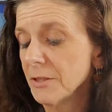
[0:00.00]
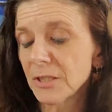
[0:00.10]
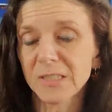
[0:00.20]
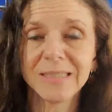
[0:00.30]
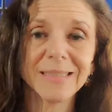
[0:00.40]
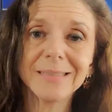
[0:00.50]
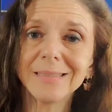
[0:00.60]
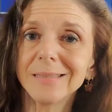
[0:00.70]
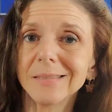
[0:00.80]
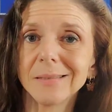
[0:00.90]
usually
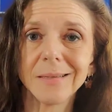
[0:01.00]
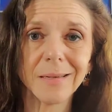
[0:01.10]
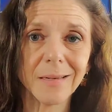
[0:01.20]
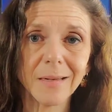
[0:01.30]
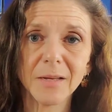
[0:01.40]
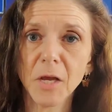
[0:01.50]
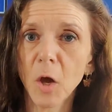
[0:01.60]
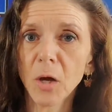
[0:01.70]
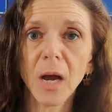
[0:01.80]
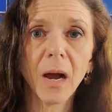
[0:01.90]
in
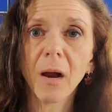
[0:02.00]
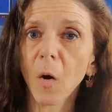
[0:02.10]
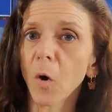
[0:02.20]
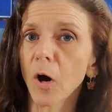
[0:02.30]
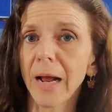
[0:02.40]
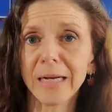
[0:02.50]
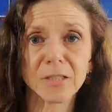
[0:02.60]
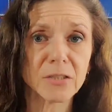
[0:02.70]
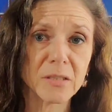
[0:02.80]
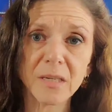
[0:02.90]
yoga or
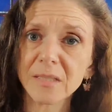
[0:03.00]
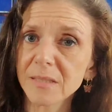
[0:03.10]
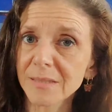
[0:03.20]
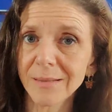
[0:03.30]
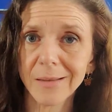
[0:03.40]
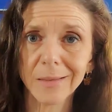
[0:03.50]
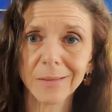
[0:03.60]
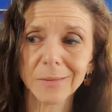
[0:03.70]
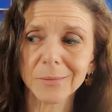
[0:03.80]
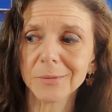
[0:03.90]
exercise
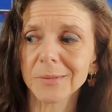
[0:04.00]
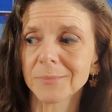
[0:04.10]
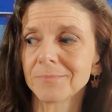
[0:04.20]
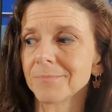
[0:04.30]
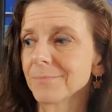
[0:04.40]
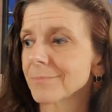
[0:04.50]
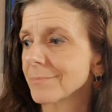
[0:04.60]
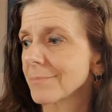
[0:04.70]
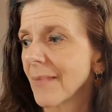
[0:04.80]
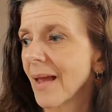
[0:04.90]
clothes.
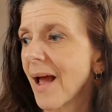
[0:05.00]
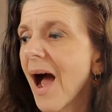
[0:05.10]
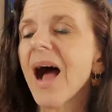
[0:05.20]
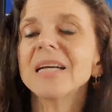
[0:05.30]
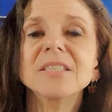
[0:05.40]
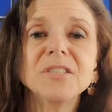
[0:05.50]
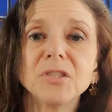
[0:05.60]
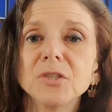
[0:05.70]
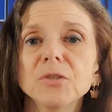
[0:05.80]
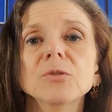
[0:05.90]
I
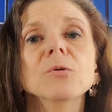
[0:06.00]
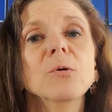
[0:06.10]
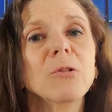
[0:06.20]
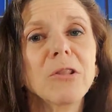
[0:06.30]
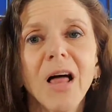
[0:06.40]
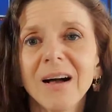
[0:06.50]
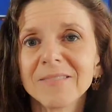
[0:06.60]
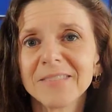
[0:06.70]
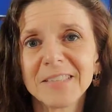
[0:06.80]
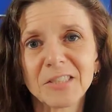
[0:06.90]
do
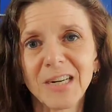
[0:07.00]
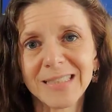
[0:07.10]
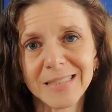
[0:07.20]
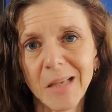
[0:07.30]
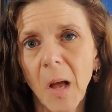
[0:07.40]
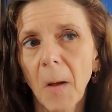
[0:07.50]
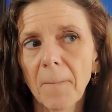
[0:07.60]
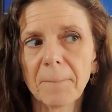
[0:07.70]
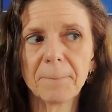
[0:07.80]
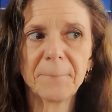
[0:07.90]
love to dress
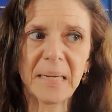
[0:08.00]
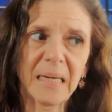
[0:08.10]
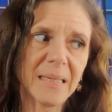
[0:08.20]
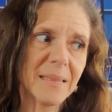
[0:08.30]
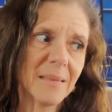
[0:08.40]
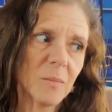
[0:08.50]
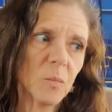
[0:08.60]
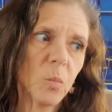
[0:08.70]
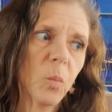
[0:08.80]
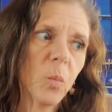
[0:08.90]
up, but
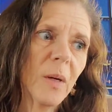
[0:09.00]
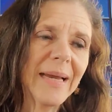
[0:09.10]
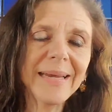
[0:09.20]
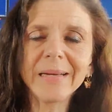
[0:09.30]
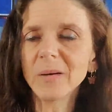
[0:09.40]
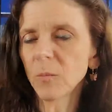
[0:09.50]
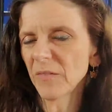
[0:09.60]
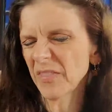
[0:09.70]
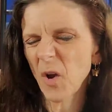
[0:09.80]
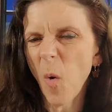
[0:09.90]
we,
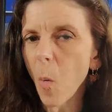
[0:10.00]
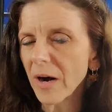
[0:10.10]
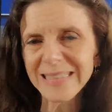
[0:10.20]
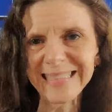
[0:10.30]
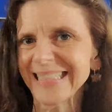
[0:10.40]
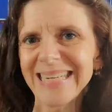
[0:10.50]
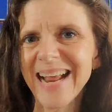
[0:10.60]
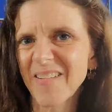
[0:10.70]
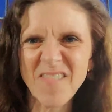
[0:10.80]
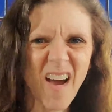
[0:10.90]
with the quarantine,
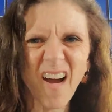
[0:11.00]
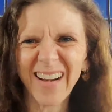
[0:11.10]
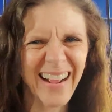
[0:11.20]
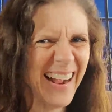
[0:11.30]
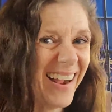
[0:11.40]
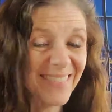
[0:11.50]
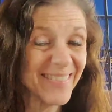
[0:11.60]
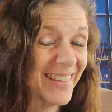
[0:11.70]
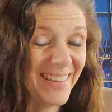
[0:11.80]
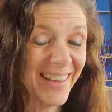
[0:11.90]
have not had
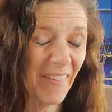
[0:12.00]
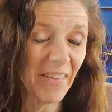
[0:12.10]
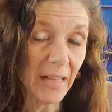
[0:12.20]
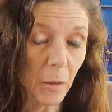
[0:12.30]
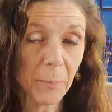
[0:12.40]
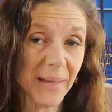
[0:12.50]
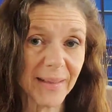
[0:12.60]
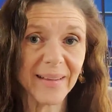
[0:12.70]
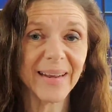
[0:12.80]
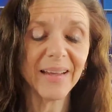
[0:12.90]
the
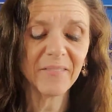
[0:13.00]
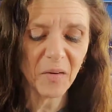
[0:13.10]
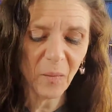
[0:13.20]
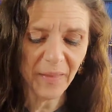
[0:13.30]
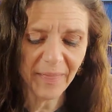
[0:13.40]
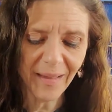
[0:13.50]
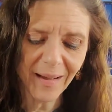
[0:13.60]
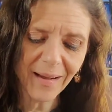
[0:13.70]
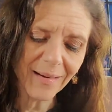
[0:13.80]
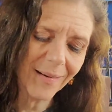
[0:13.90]
availability of doing
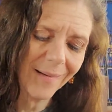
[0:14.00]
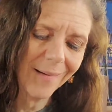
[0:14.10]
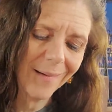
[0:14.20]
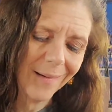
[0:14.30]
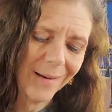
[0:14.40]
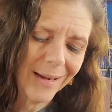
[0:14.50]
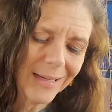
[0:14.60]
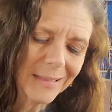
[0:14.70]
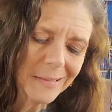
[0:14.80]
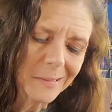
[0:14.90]
that.
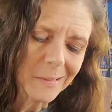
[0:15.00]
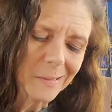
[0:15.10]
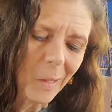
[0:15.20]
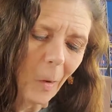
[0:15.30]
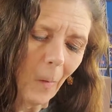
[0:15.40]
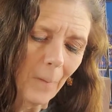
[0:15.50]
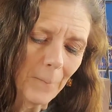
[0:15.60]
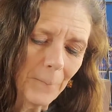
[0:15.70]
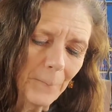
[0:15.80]
And so